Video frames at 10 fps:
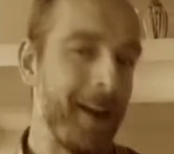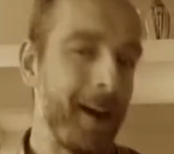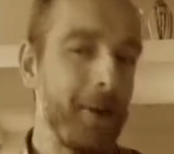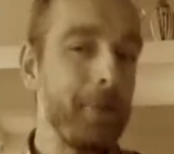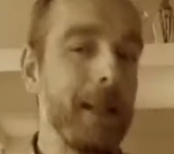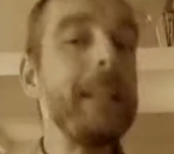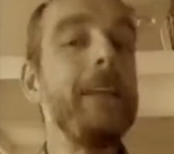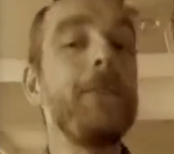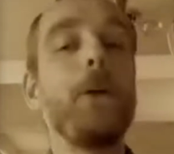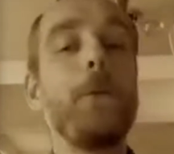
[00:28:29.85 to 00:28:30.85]
I don't
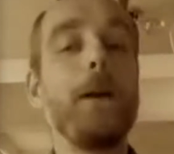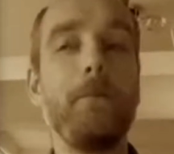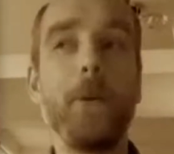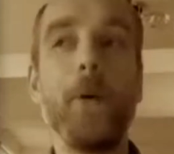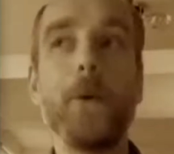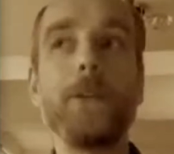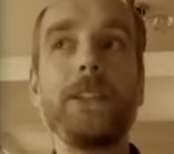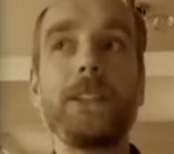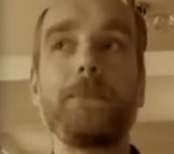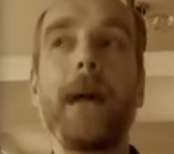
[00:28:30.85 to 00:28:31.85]
believe that we're born
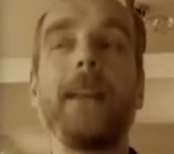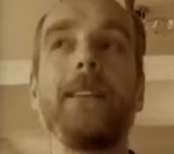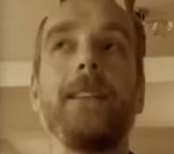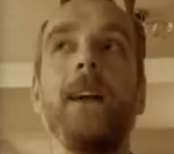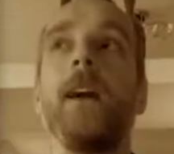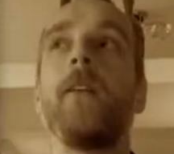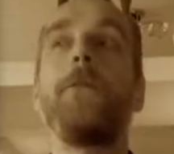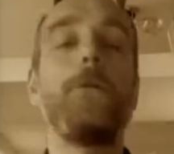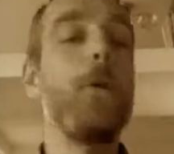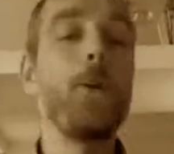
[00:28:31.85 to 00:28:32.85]
to spend
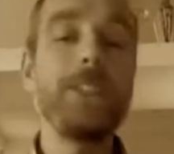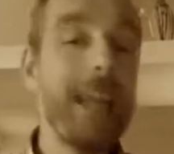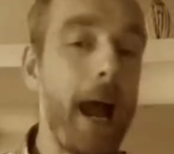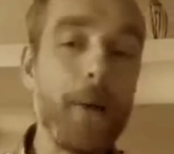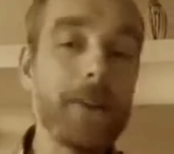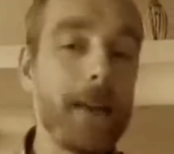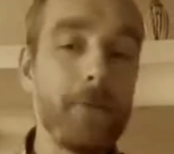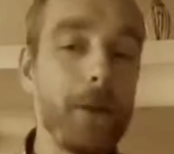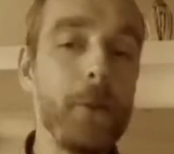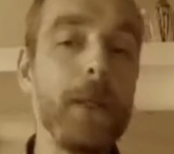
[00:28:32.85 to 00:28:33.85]
40 hours
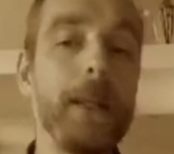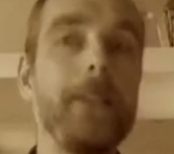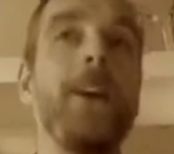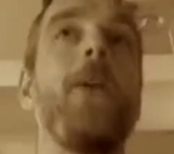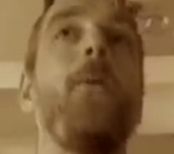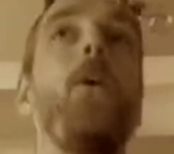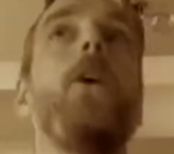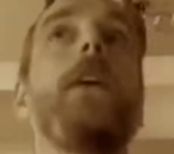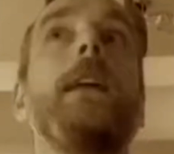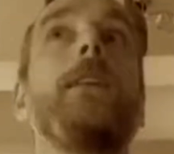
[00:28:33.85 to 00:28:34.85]
every week
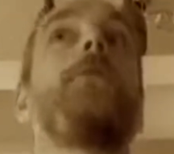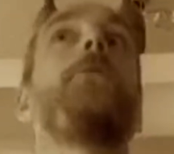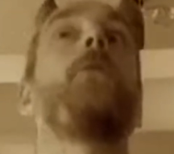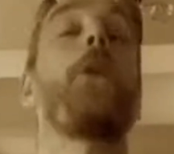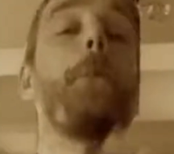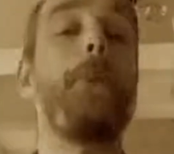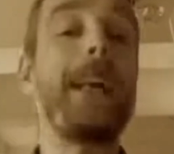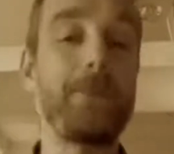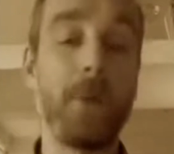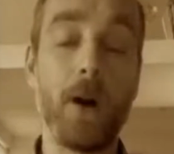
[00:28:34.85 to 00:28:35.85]
working for the
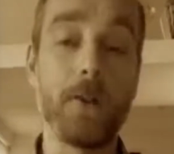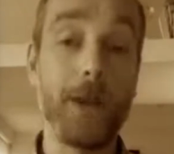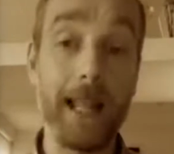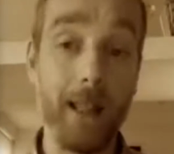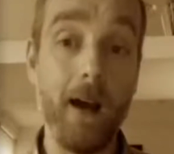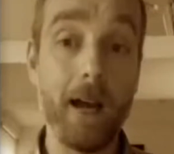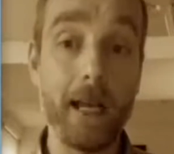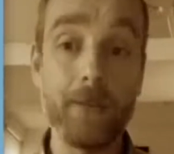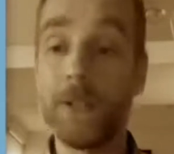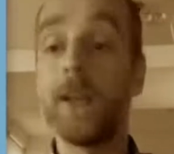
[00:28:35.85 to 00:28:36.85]
best part of our
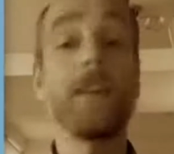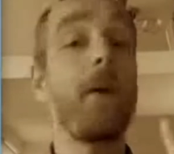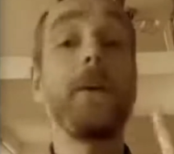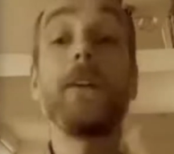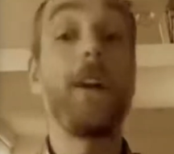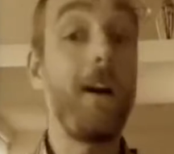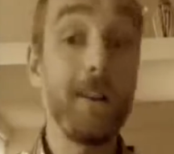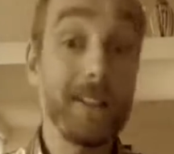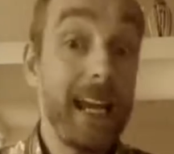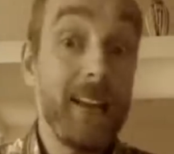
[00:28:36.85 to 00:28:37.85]
lives, going on
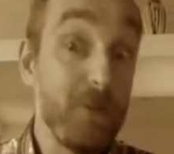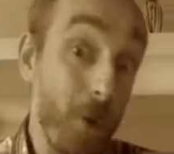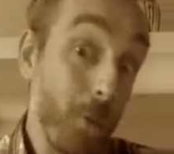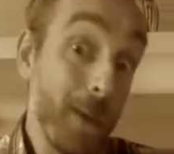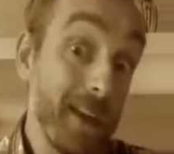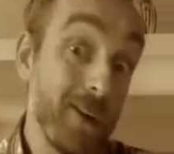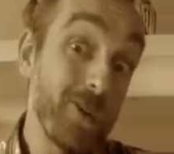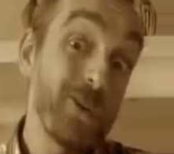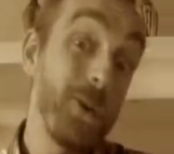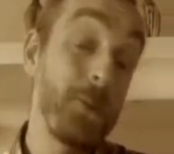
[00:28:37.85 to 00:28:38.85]
holiday for a week
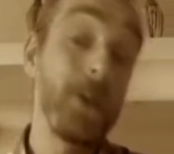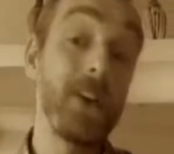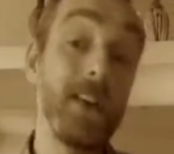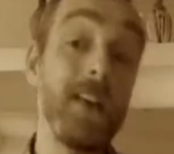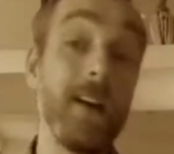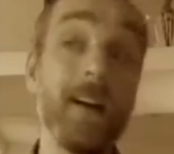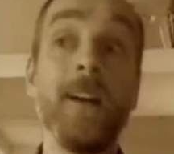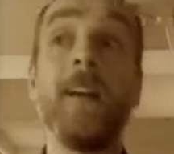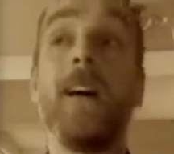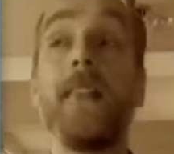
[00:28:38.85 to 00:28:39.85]
or two per year,
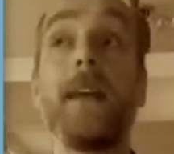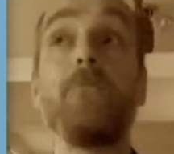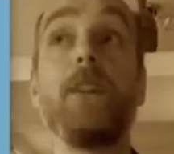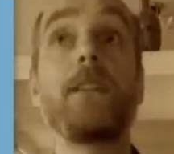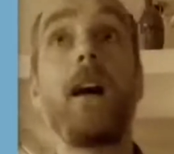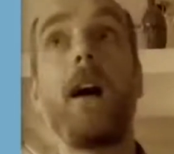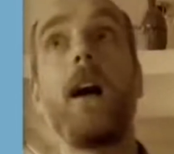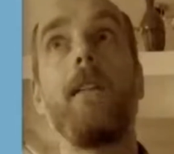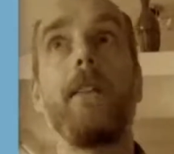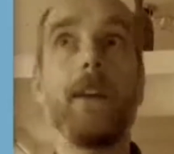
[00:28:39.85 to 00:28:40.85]
and then
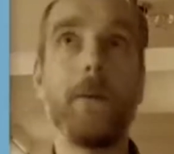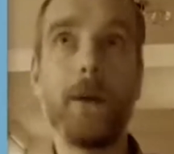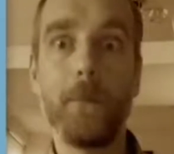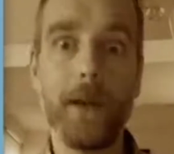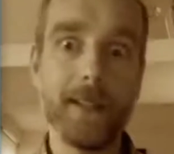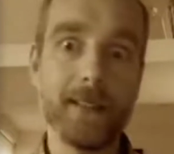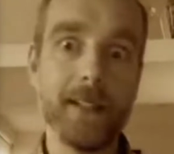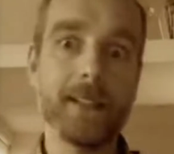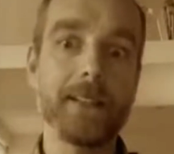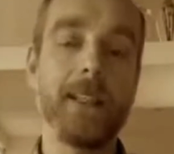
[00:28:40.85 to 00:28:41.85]
retiring when we're
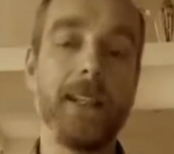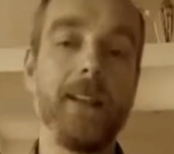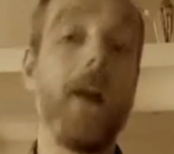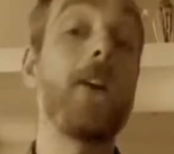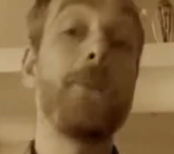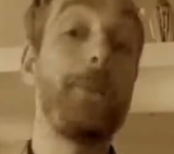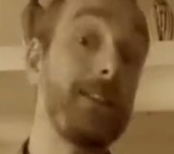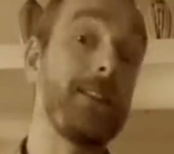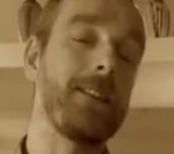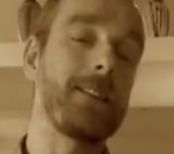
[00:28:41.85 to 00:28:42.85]
60 on a
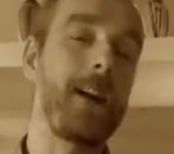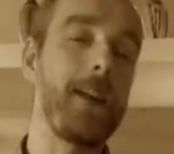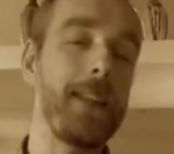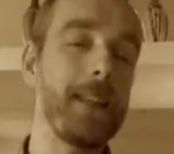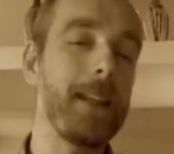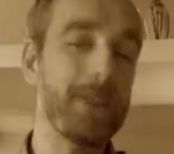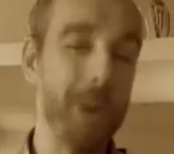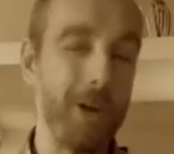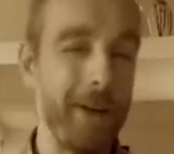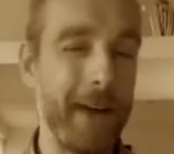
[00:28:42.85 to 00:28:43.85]
pittance. I think that's
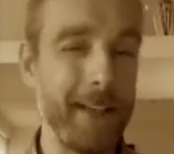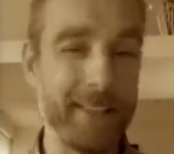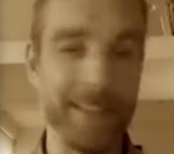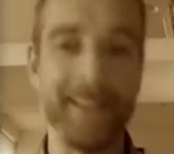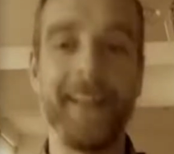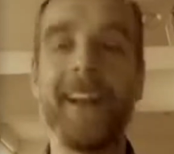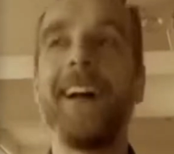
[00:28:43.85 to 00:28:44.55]
crazy.